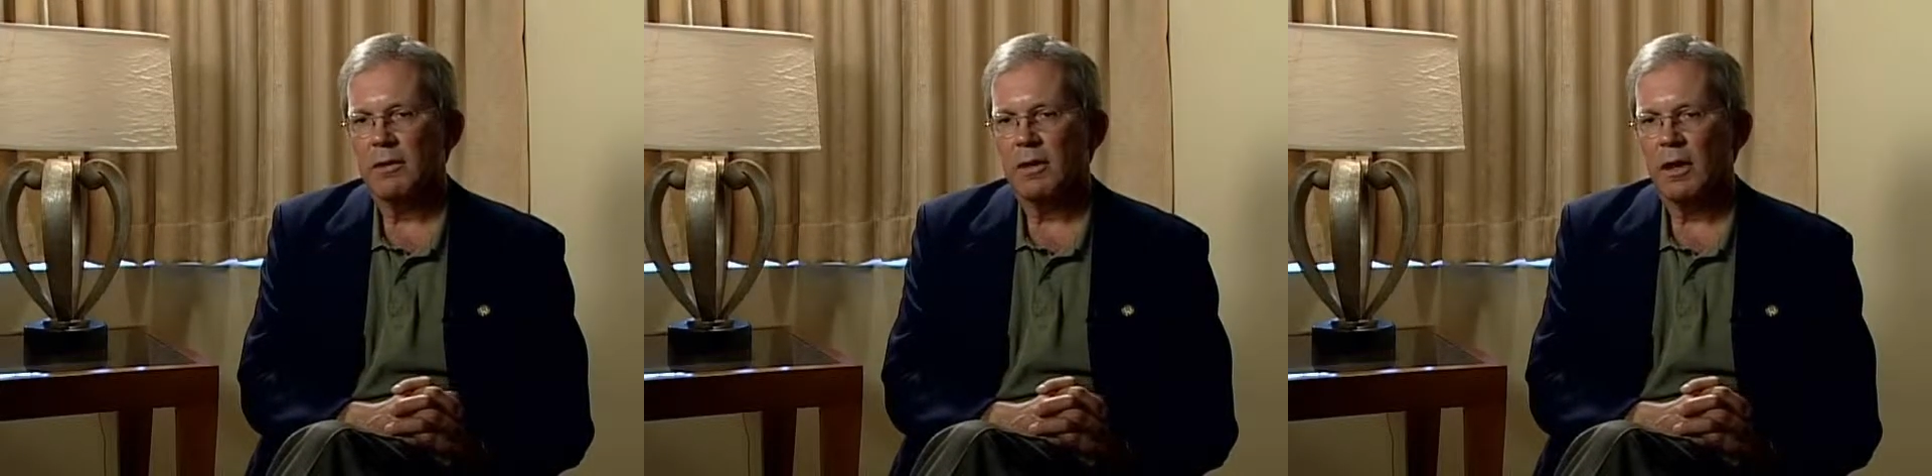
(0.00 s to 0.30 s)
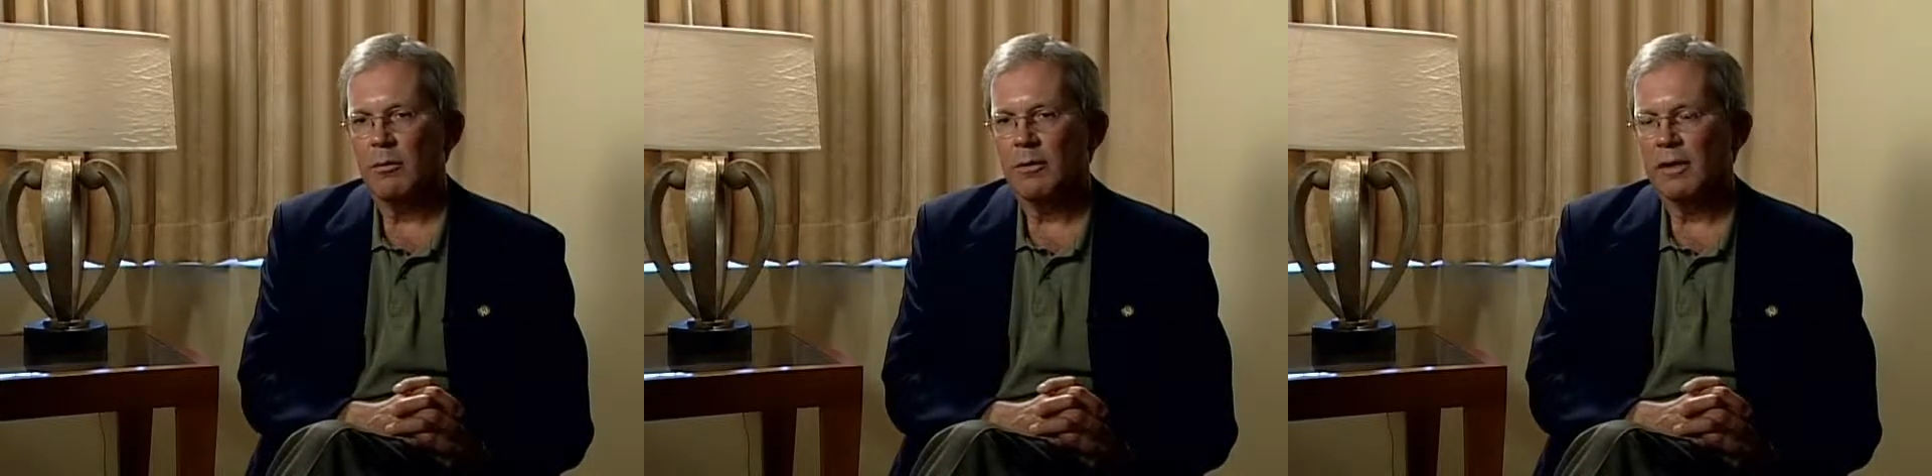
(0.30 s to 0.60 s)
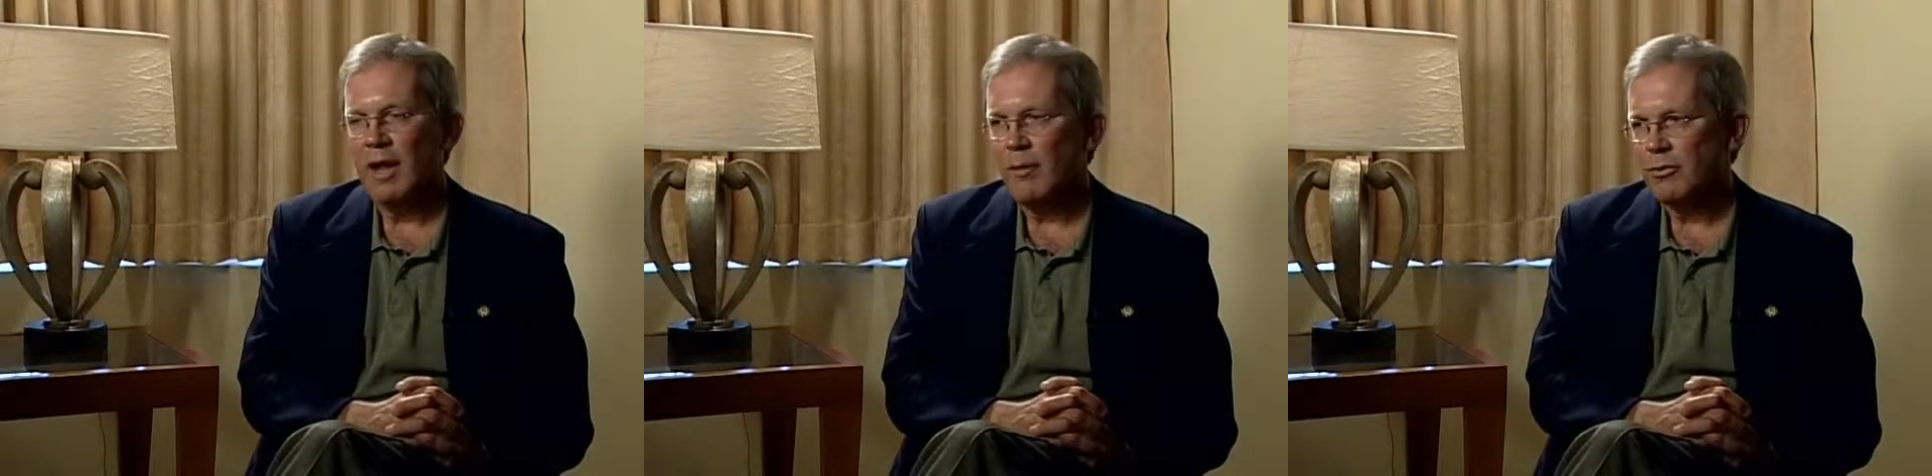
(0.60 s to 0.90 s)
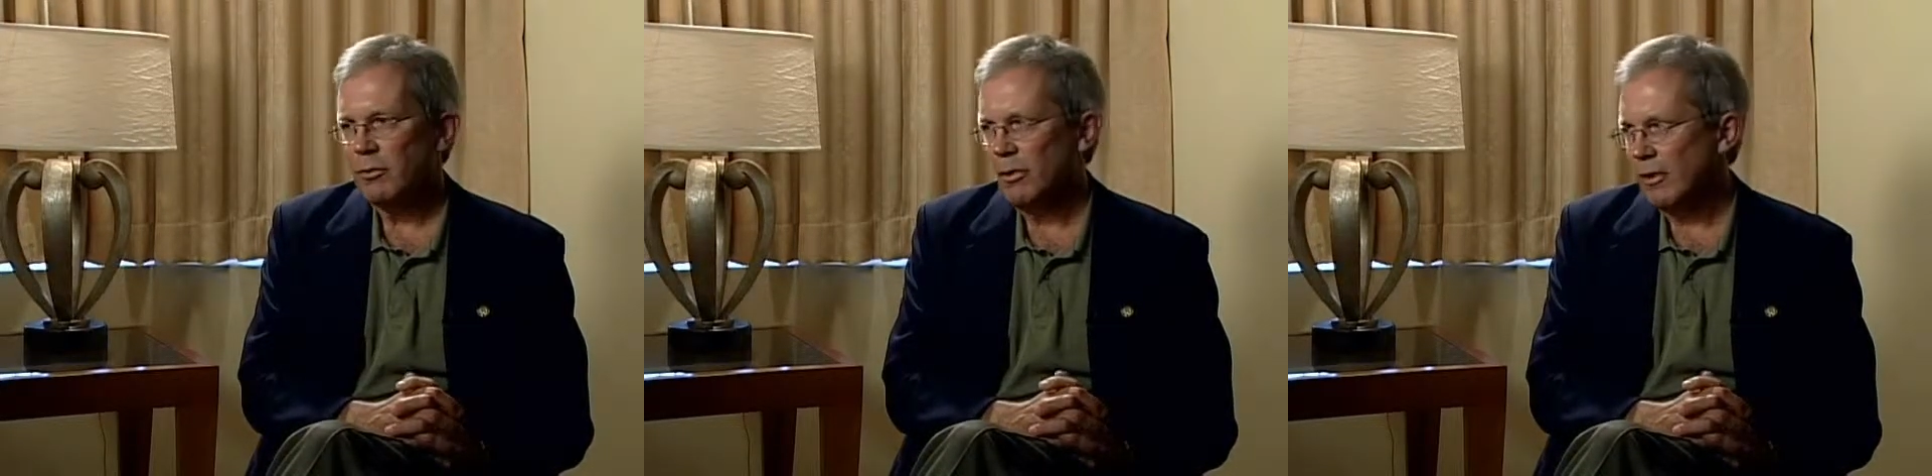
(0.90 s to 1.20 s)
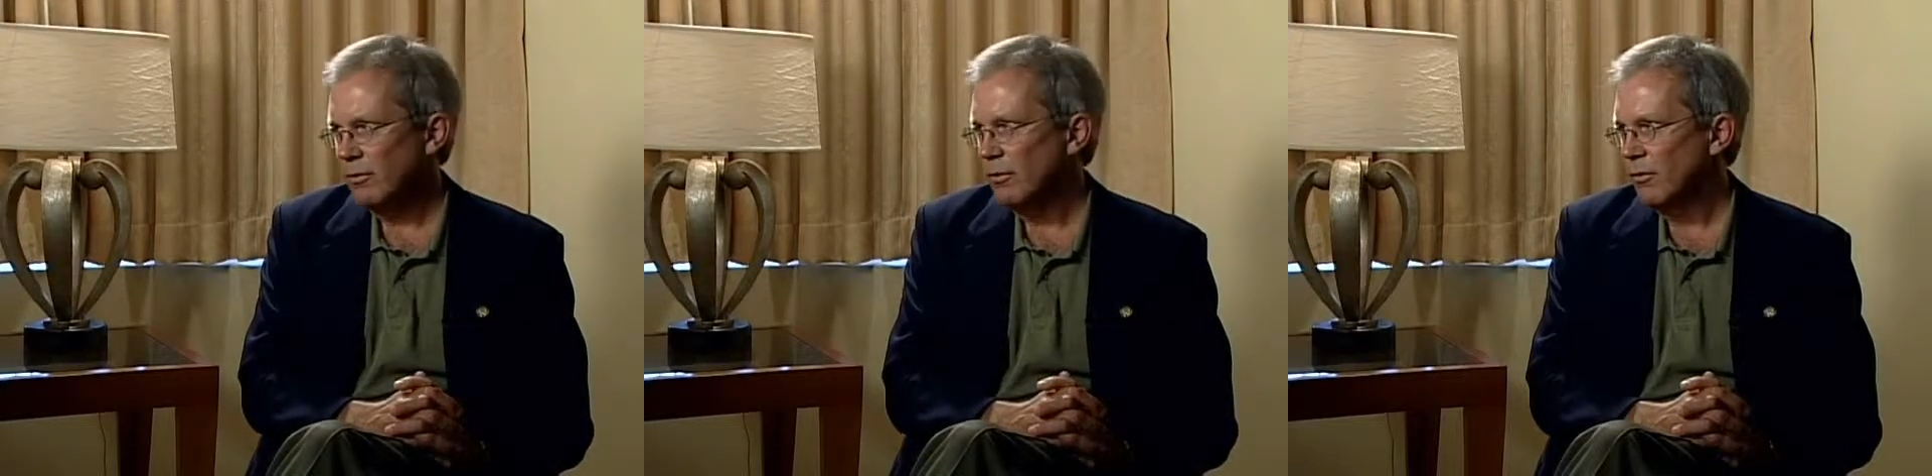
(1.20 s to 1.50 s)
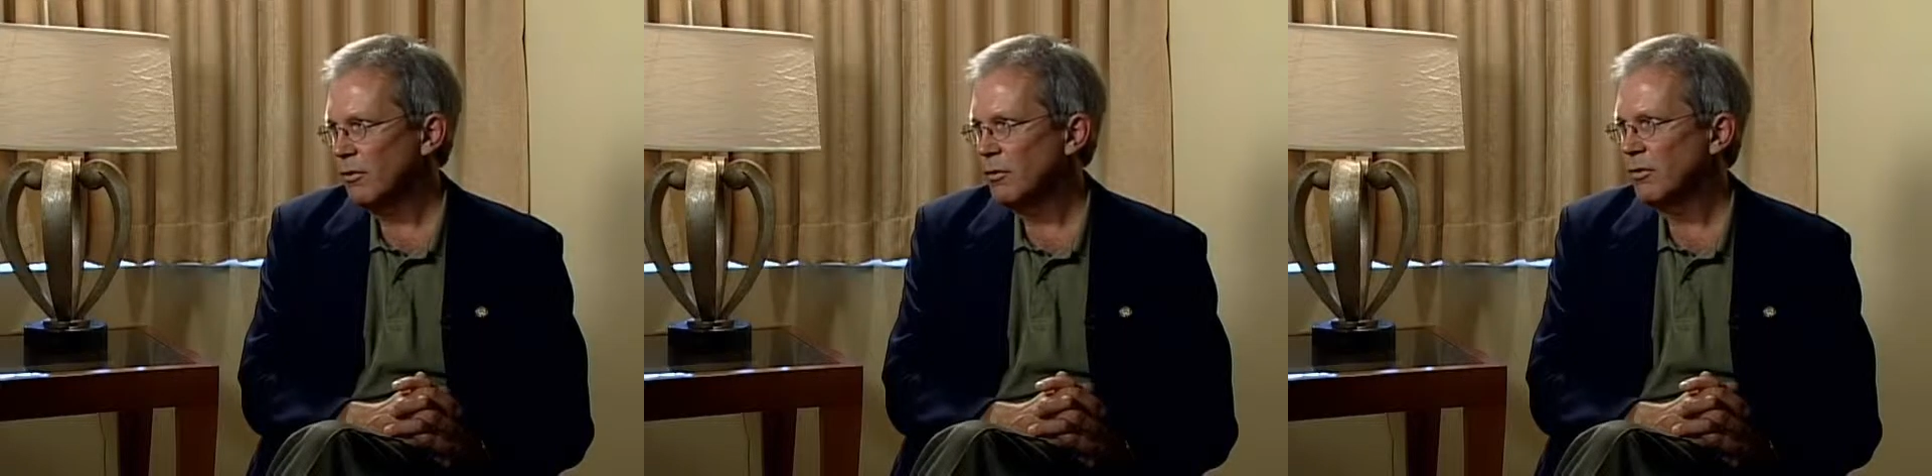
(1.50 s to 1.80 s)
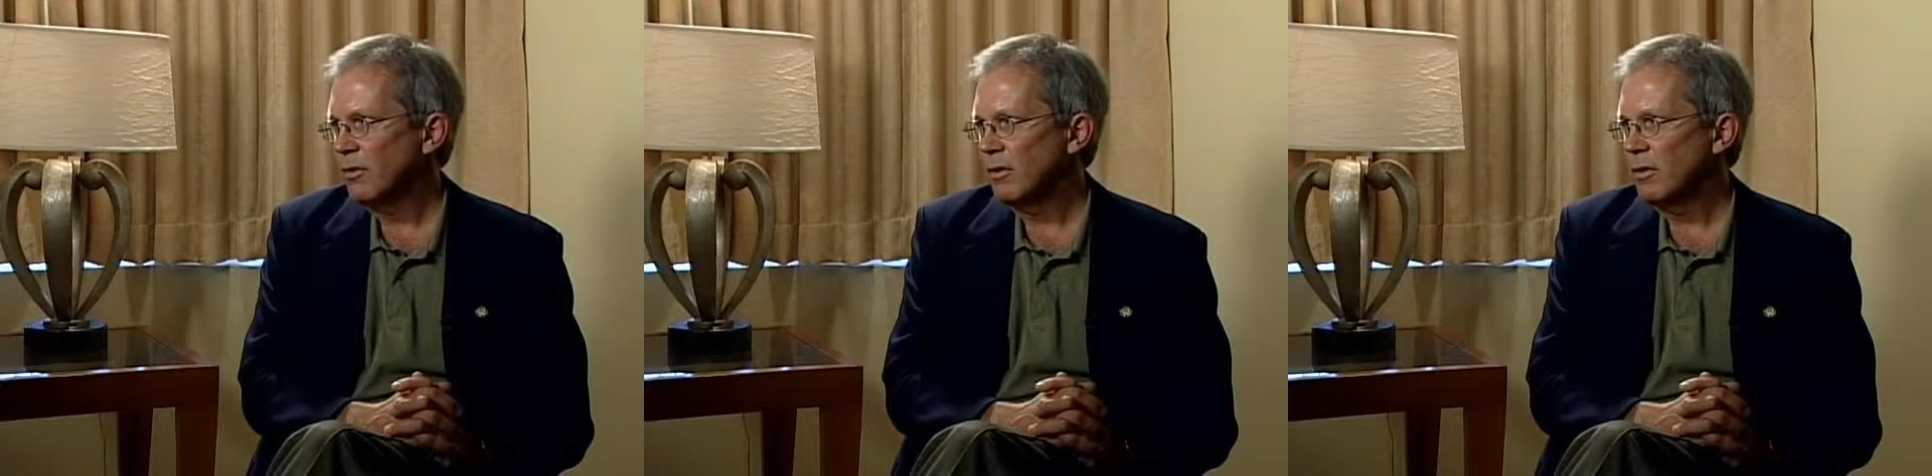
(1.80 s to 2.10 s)
carbon capture process, so
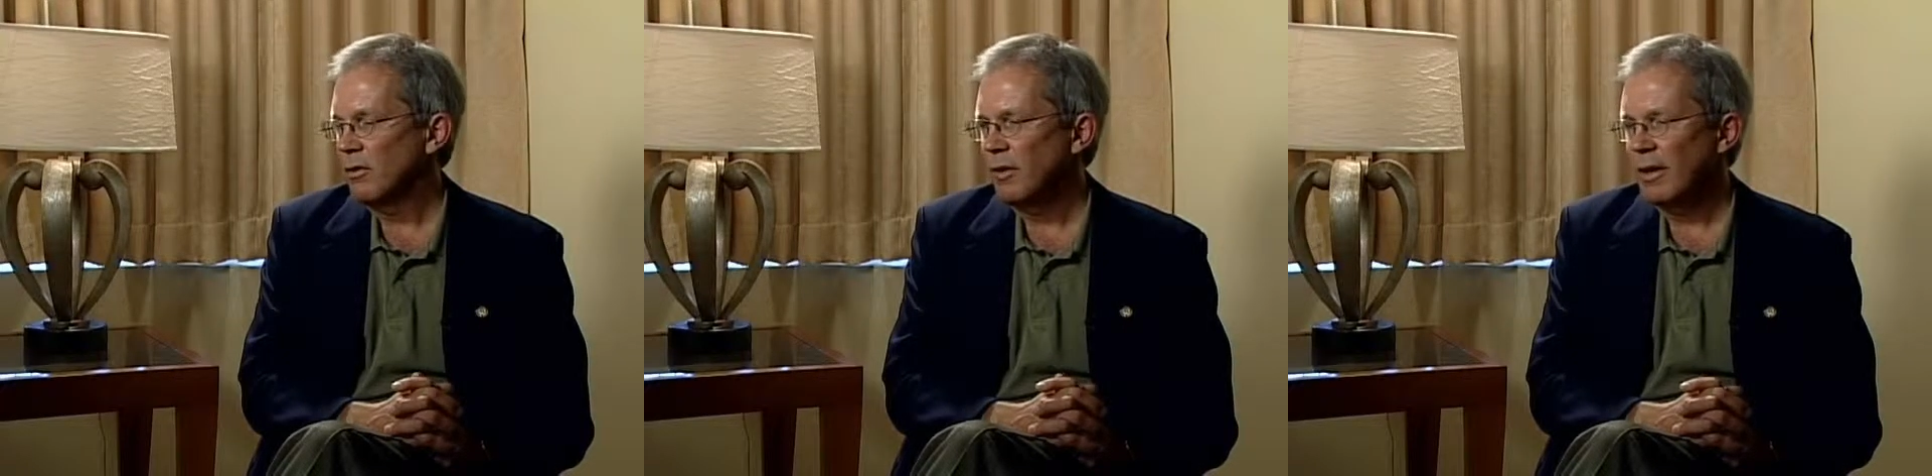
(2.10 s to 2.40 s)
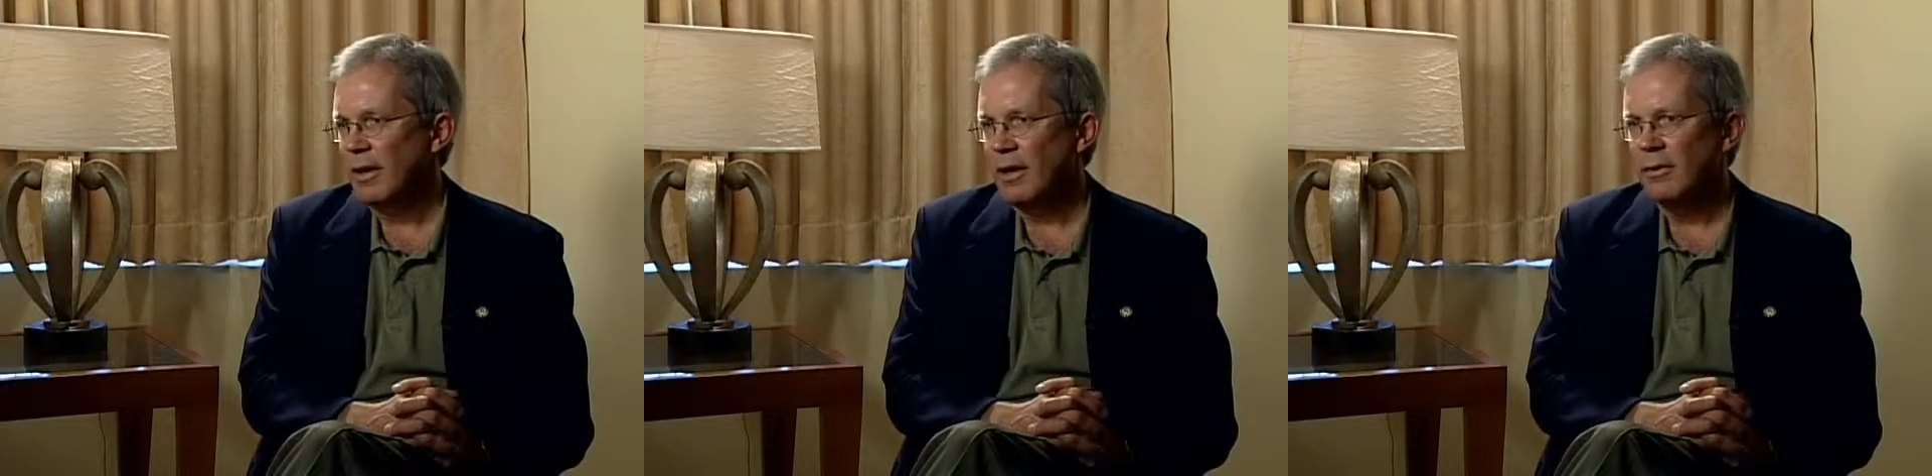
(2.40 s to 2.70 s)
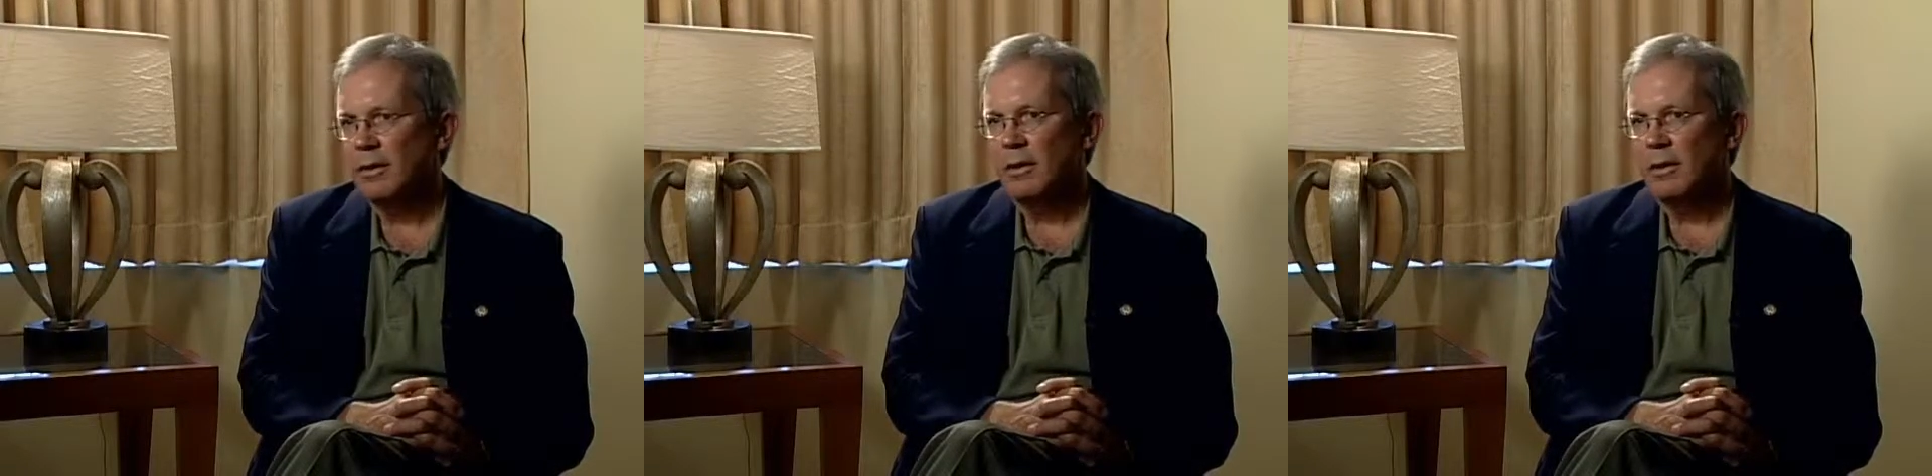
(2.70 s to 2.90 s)
which right now